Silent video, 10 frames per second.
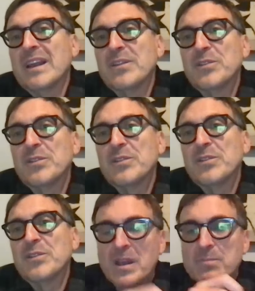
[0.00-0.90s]
And I think
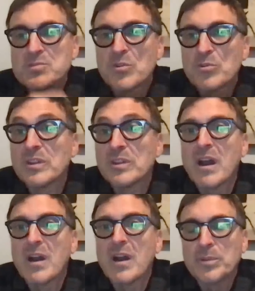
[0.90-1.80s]
sometimes early
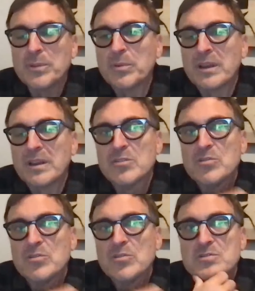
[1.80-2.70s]
on when people get
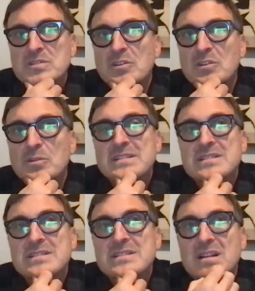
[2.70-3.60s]
introduced to the cube,
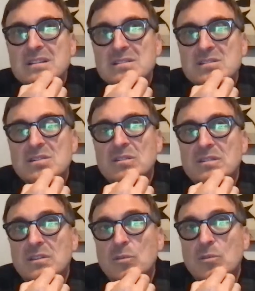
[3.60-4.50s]
that's not
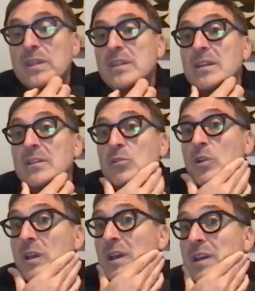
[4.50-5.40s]
necessarily the way they
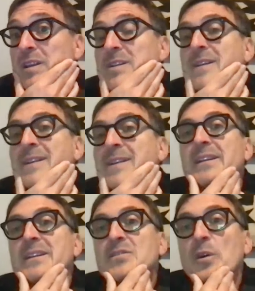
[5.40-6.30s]
look at it.
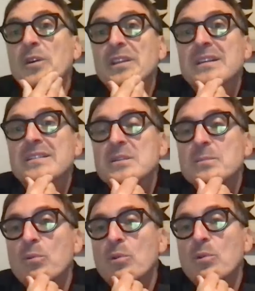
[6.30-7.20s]
So I think that's
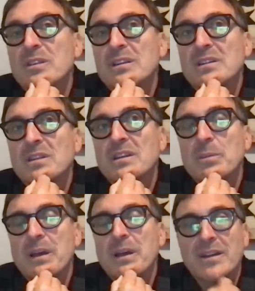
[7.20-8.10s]
an important thing to
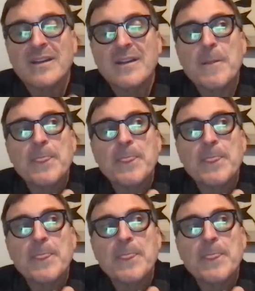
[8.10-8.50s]
think about.